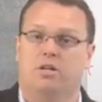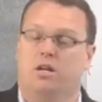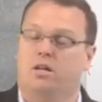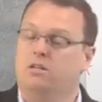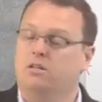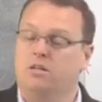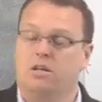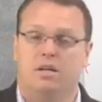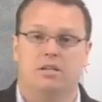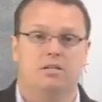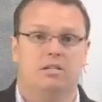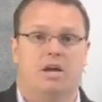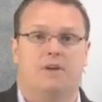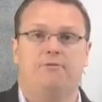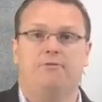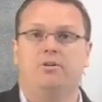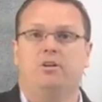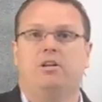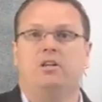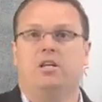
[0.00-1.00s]
antennas
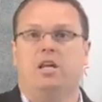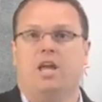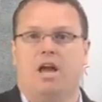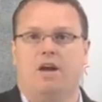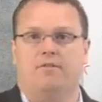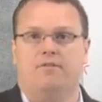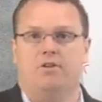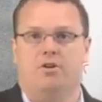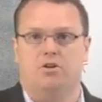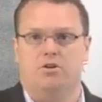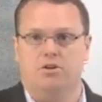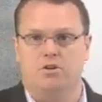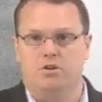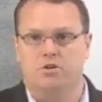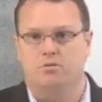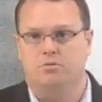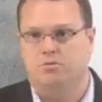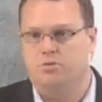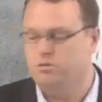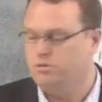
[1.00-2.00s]
definitely have their
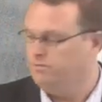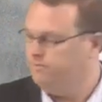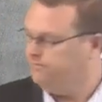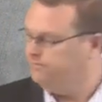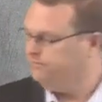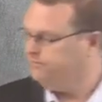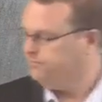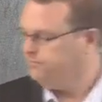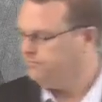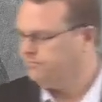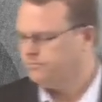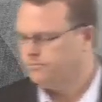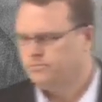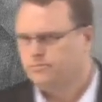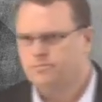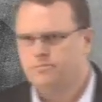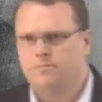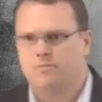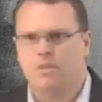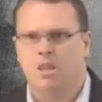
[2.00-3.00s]
use.
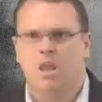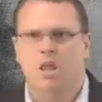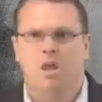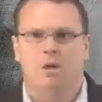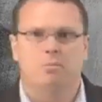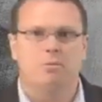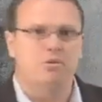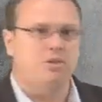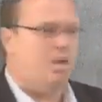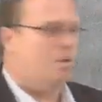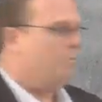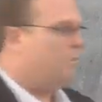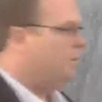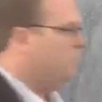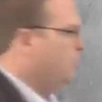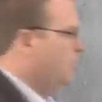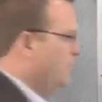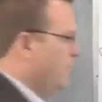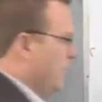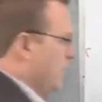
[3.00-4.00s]
But then we
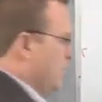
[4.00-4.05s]
move